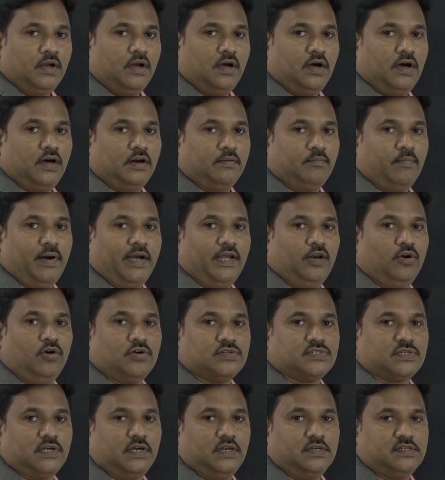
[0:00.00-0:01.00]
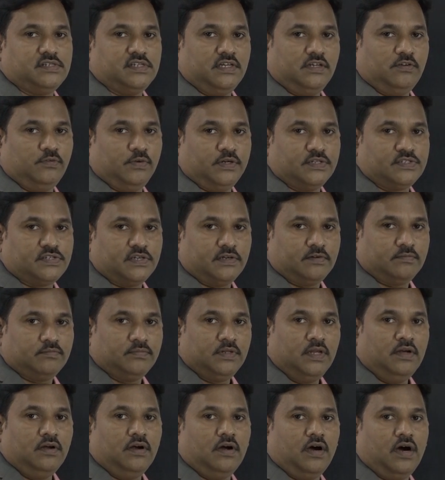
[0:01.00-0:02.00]
or biological sequencing
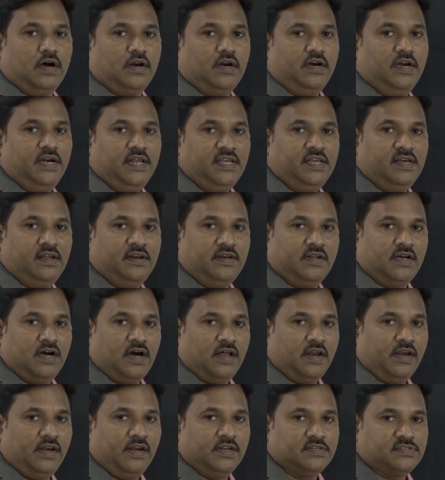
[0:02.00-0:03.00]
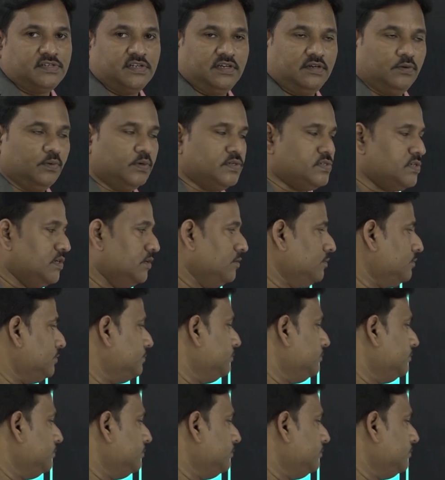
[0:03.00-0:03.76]
or DNA RNA sequencing.